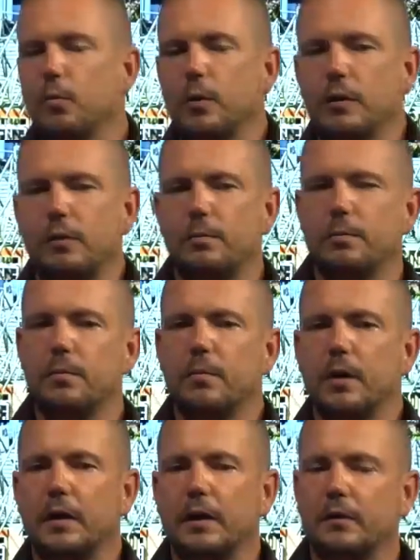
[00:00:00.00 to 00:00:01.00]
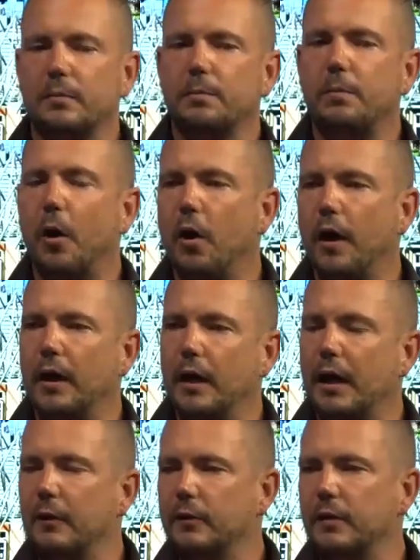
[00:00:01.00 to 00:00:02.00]
With, I guess, buying,
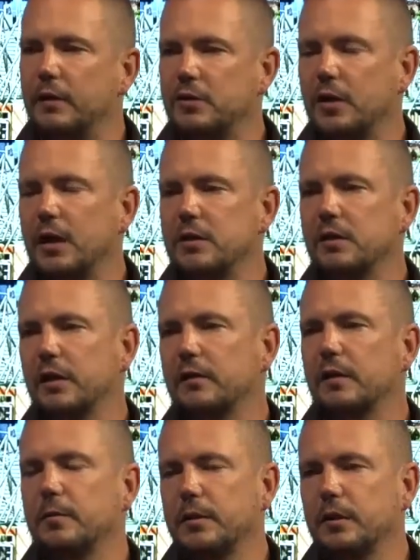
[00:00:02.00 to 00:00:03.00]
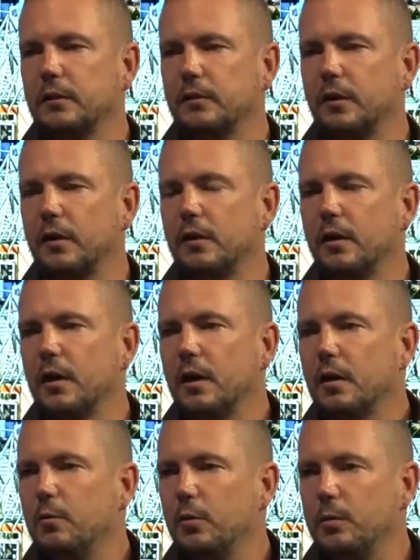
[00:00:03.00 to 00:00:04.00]
how has that changed in the last couple of years? So
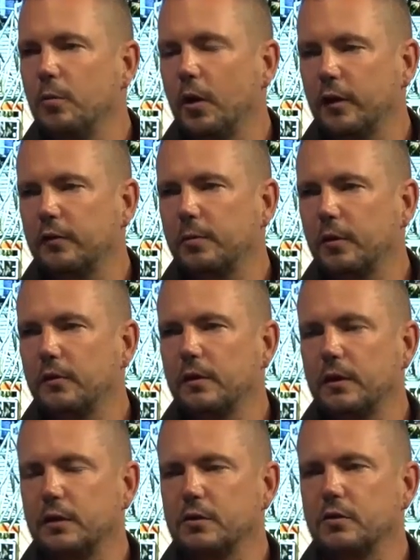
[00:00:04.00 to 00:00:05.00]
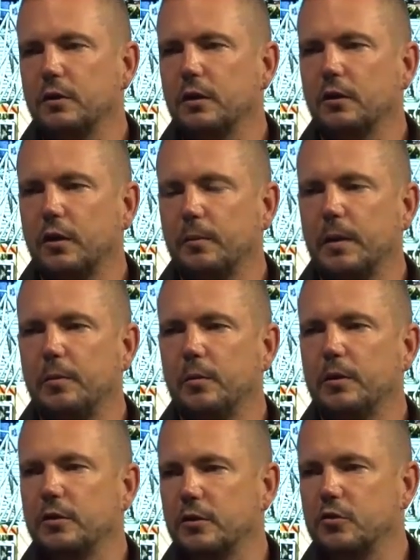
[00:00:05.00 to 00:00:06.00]
with my experience in the industry, a lot of people
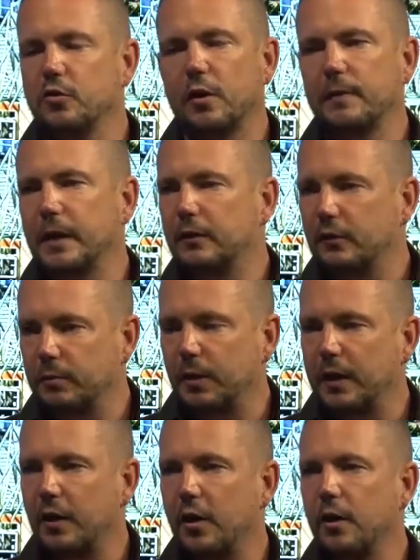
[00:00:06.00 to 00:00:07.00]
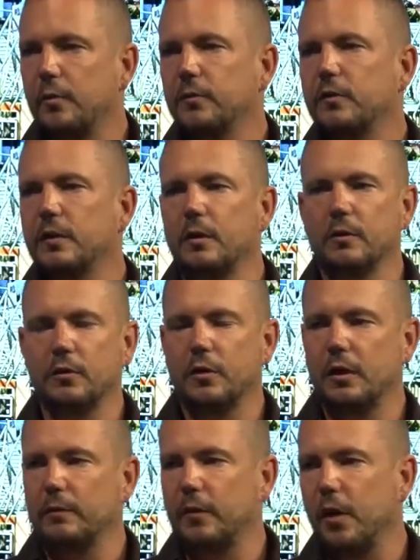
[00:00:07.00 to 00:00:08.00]
were just driving out to display homes, they were
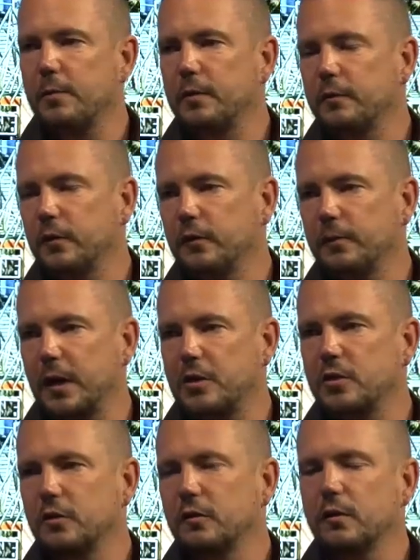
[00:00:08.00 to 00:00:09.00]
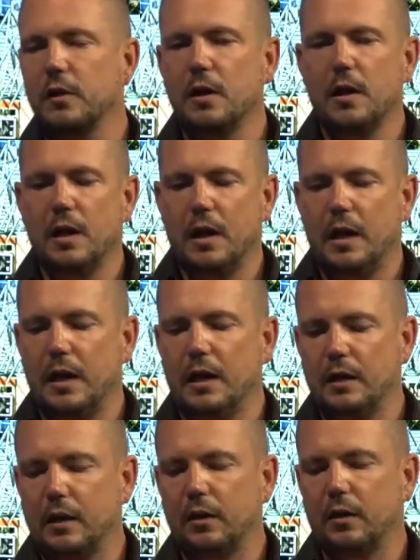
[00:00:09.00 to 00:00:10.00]
turning up for open for inspections,
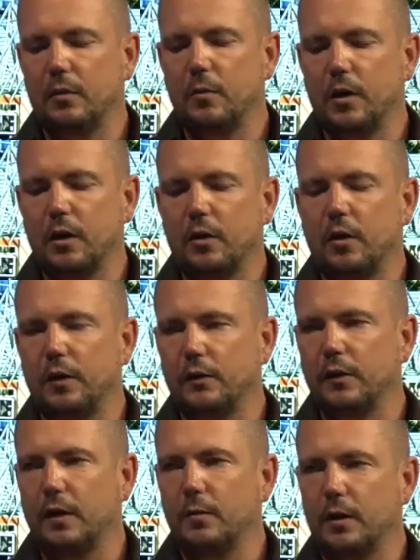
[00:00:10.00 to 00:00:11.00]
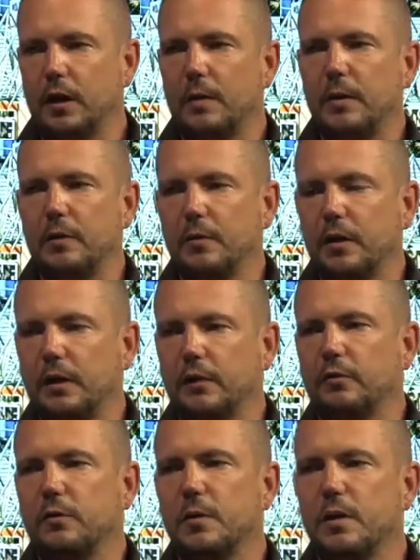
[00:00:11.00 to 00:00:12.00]
and a lot of my clientele were coming, I
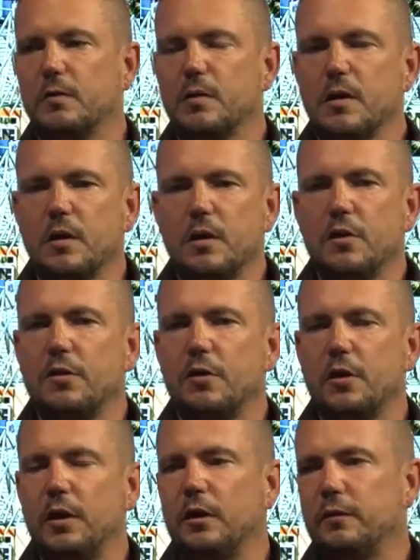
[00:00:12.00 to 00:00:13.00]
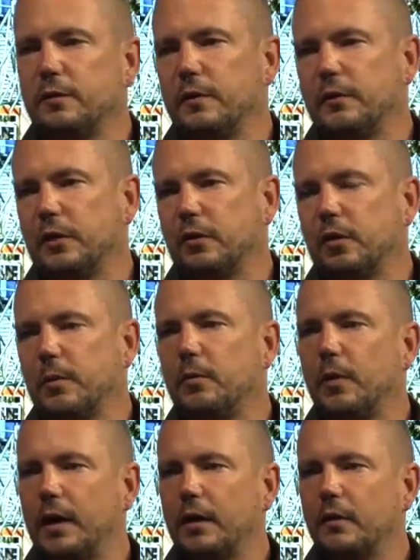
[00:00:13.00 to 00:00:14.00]
guess, from a 30 to 50 kilometre
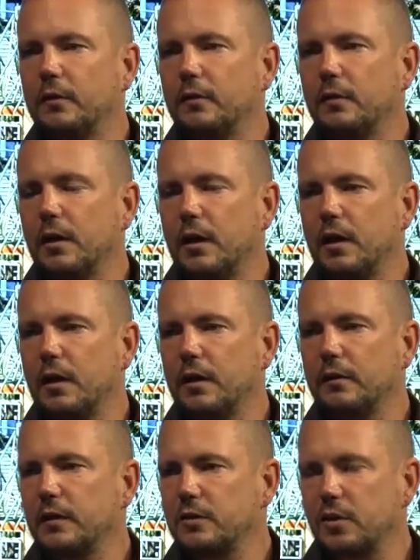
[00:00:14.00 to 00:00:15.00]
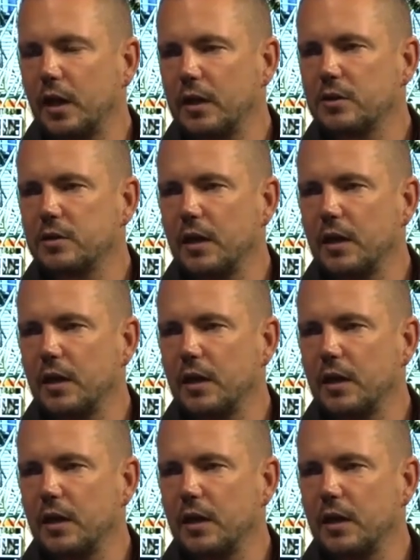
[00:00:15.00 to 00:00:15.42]
radius. Has that changed